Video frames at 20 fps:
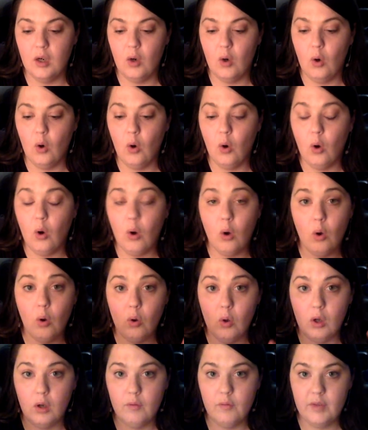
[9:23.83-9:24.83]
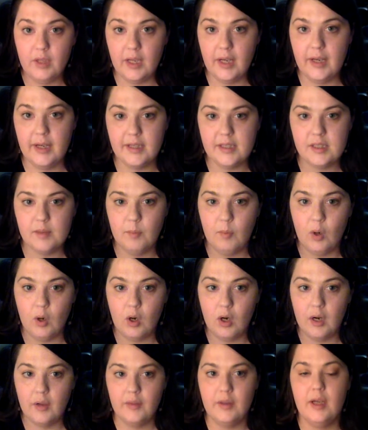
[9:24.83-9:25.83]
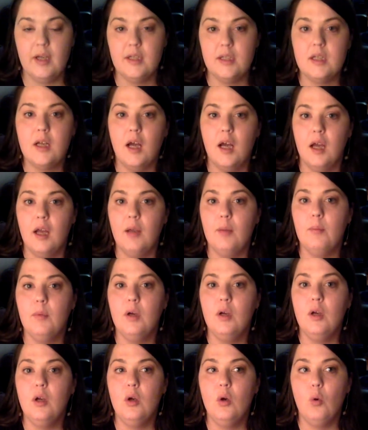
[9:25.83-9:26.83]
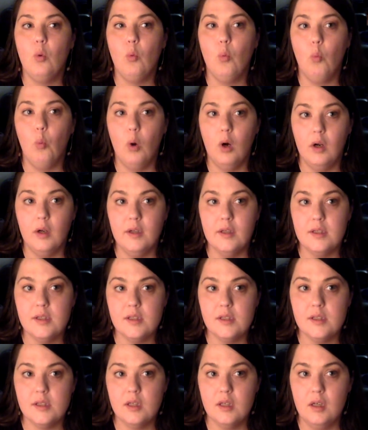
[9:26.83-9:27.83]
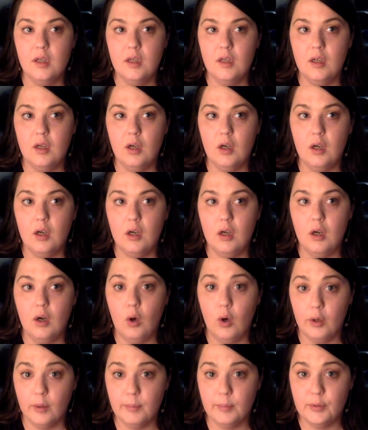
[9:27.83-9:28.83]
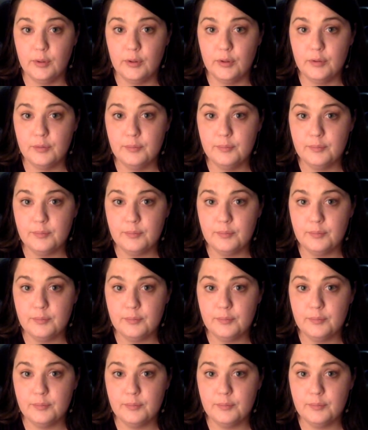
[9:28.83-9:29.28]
all of the ASMR at that time was Audible.